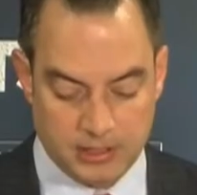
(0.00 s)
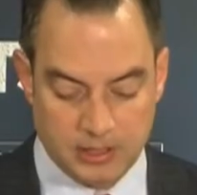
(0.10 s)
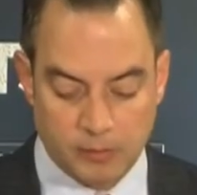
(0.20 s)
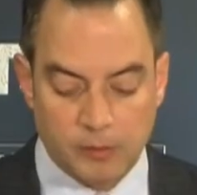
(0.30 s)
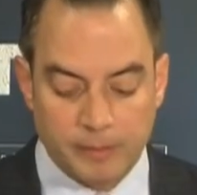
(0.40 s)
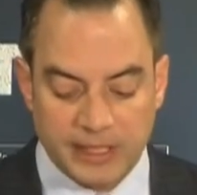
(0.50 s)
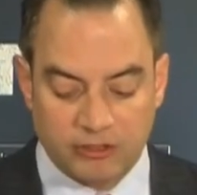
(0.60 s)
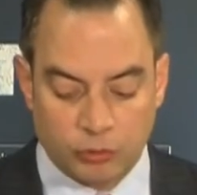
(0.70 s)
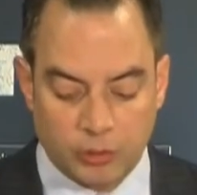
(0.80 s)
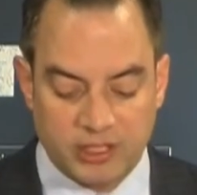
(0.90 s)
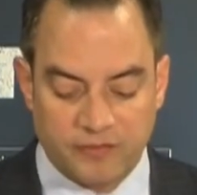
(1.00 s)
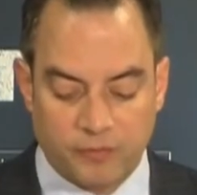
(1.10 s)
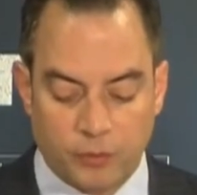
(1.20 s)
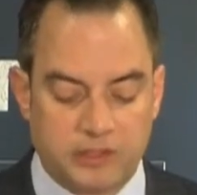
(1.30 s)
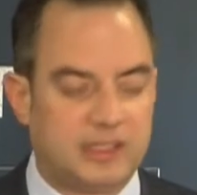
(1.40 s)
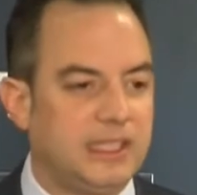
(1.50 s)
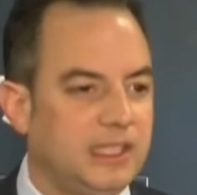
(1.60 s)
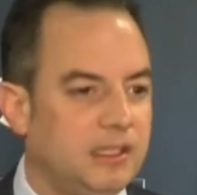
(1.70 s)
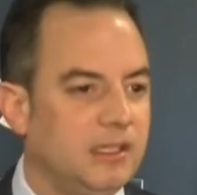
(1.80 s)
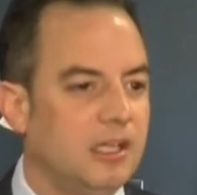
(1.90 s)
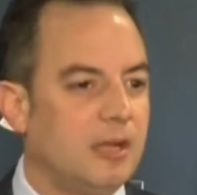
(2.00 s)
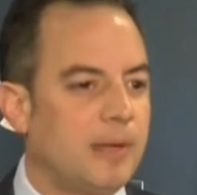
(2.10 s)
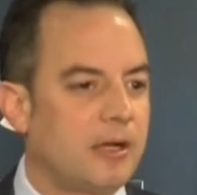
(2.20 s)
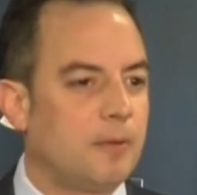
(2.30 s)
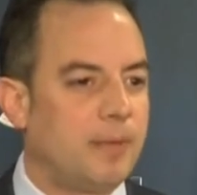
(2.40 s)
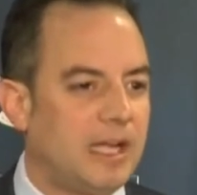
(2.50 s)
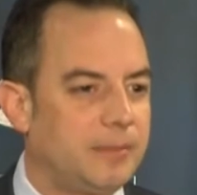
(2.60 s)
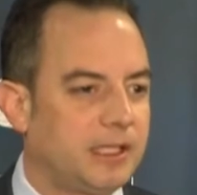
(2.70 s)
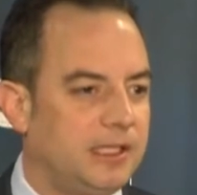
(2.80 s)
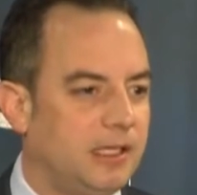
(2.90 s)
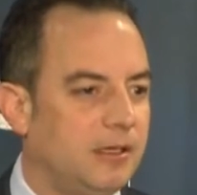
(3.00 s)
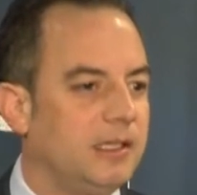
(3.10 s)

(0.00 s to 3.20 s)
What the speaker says: We'll make 2014 about Obamacare,